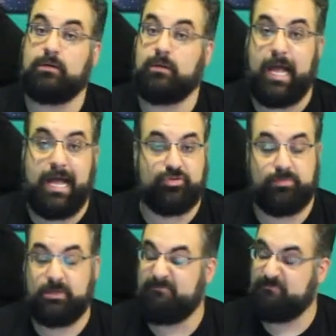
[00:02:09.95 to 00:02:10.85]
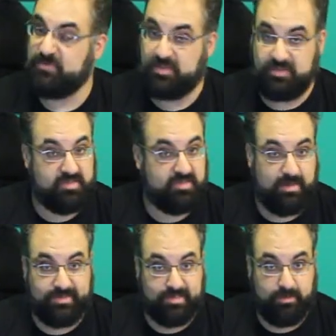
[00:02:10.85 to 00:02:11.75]
attribute. It's just the same as
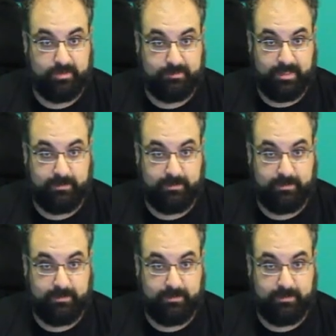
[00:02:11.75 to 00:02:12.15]
it's always been.